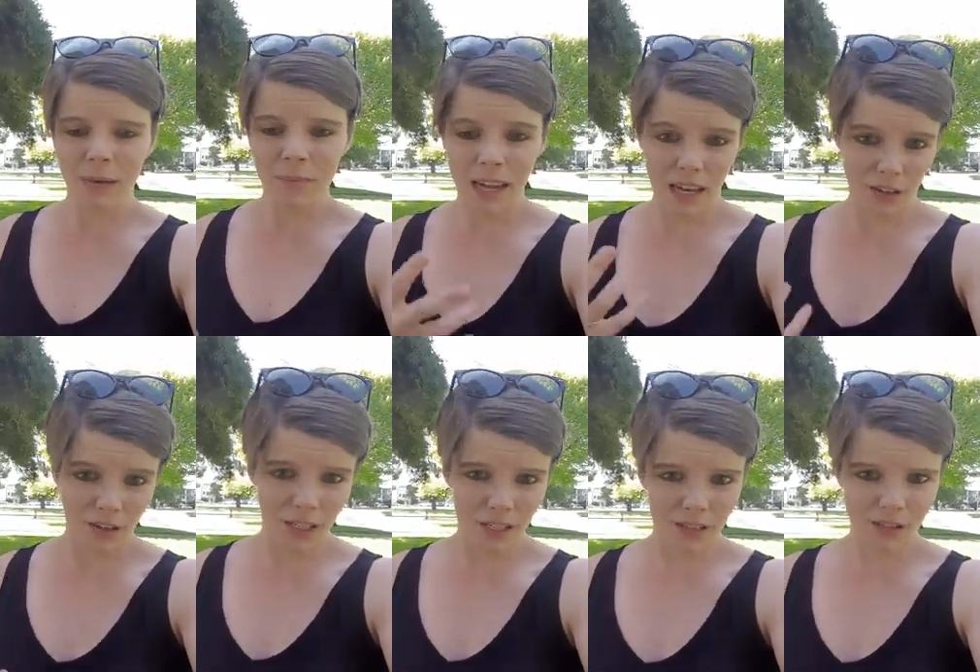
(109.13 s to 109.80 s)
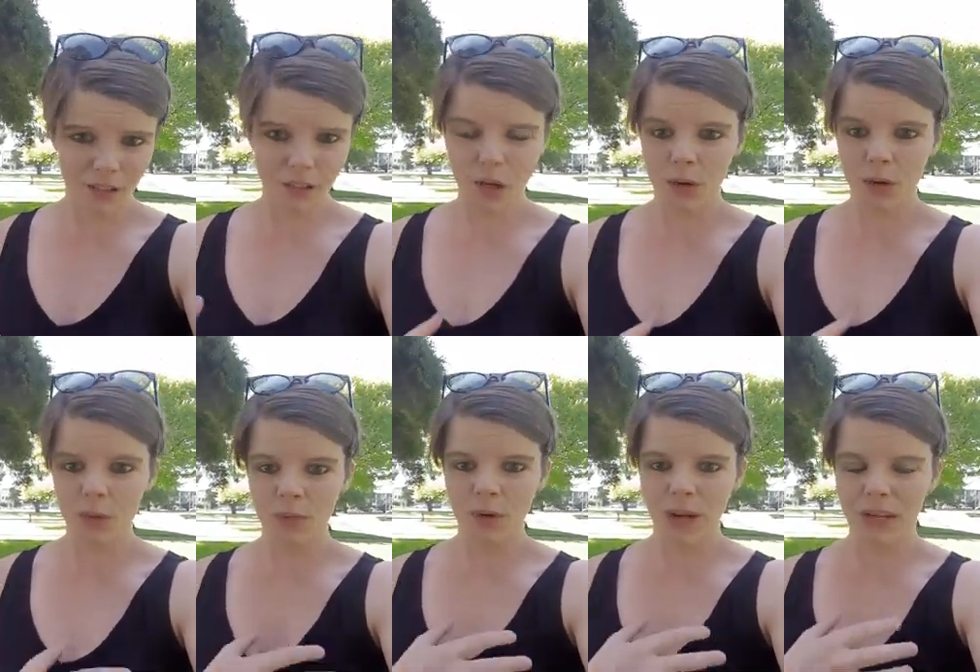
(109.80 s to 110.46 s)
areas, so
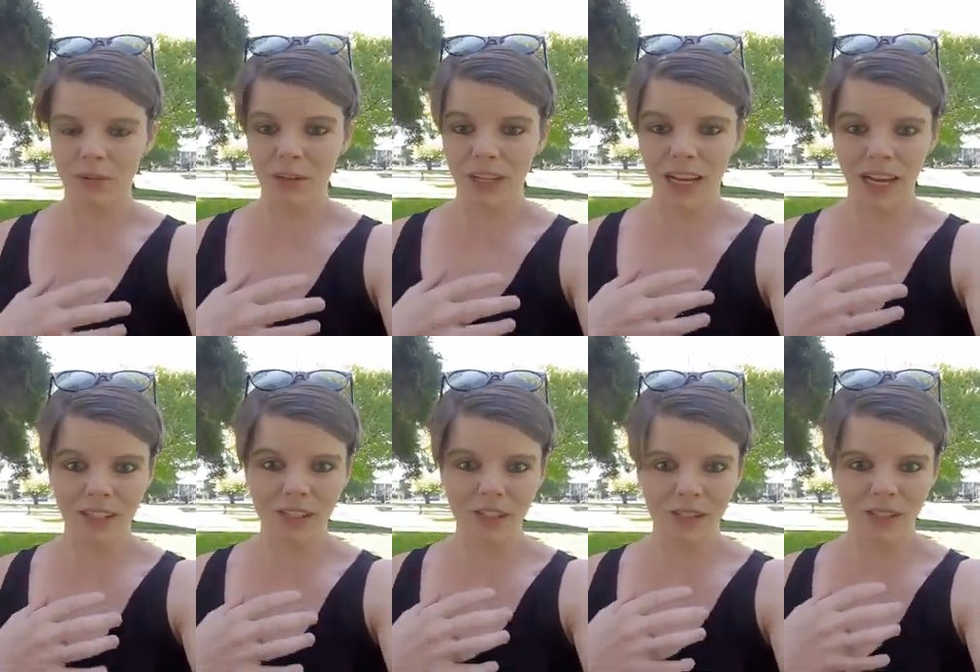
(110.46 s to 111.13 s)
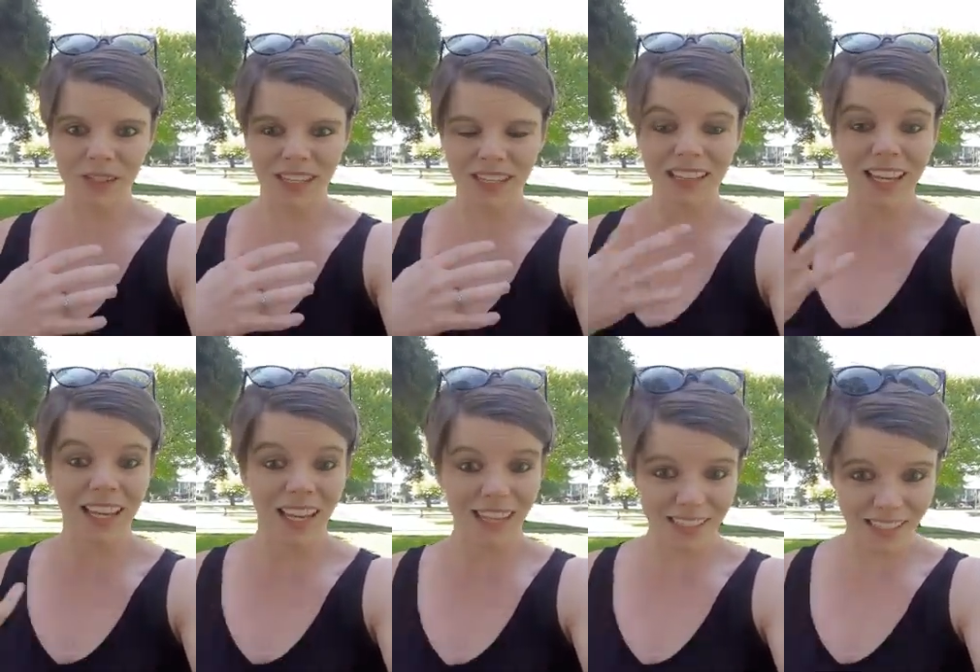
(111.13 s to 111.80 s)
in regards to things like
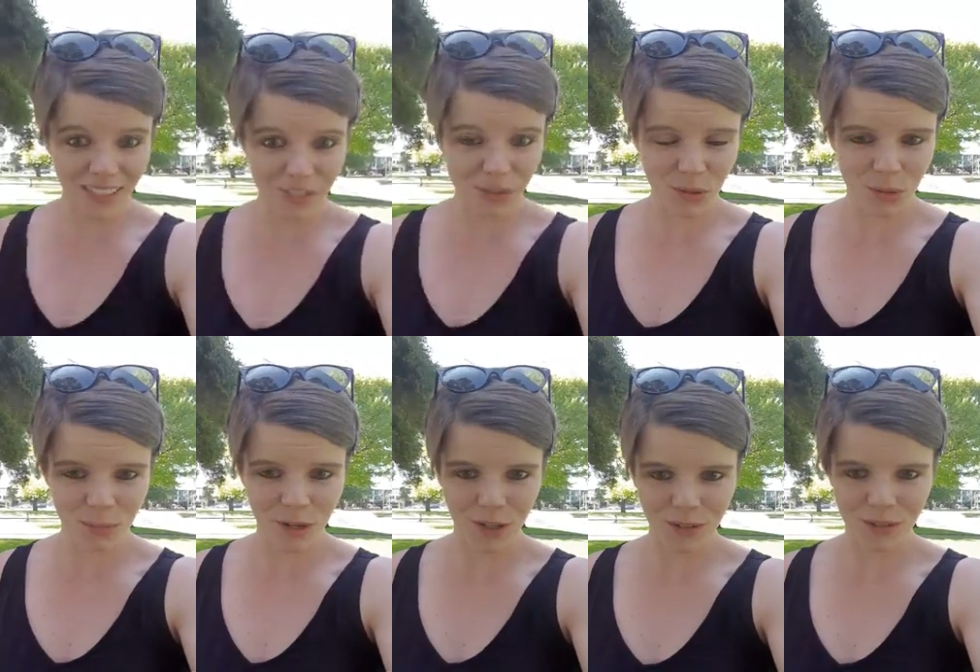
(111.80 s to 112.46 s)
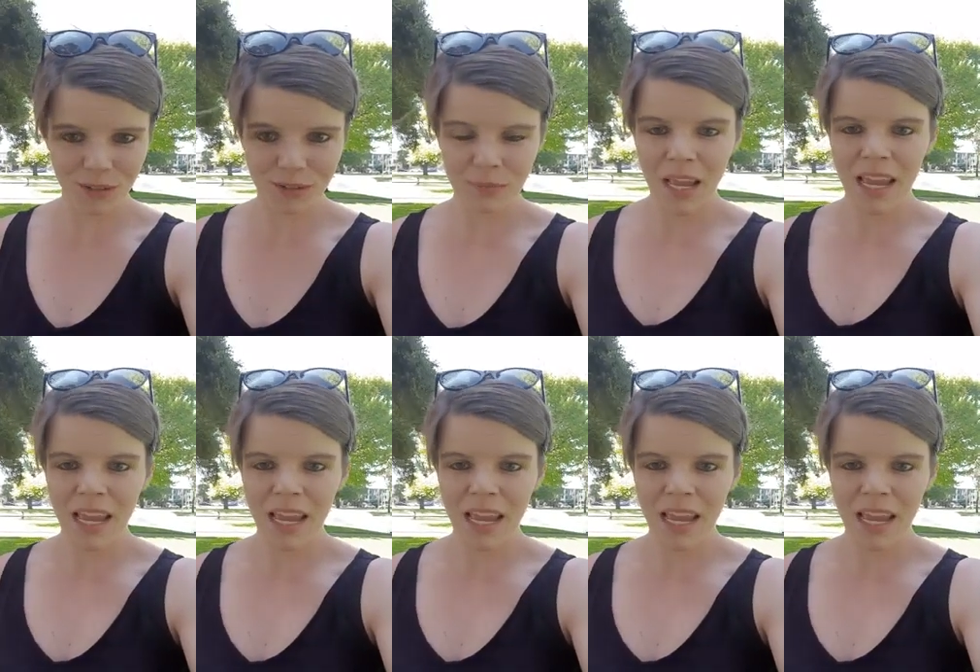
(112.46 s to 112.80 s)
our sex hormones.